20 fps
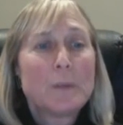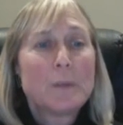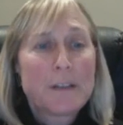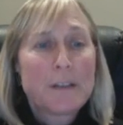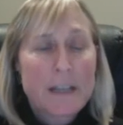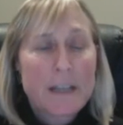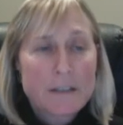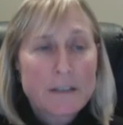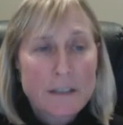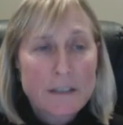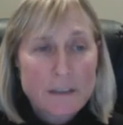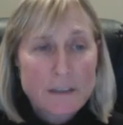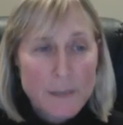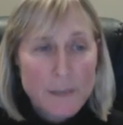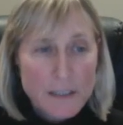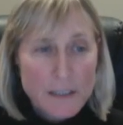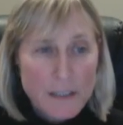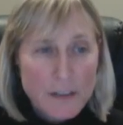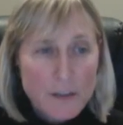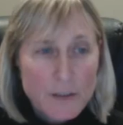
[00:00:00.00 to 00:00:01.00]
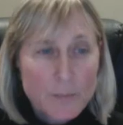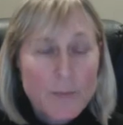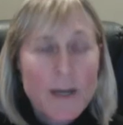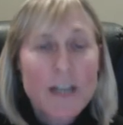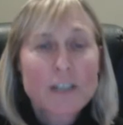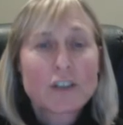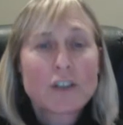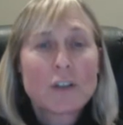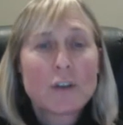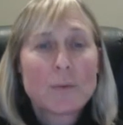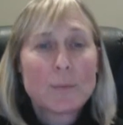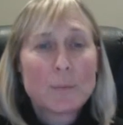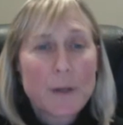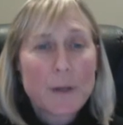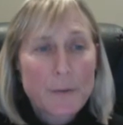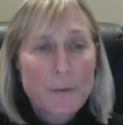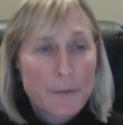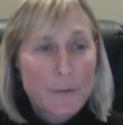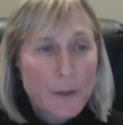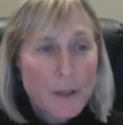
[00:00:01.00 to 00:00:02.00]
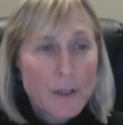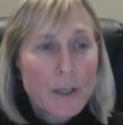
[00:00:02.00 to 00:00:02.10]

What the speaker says: with anti-Semitic expression, with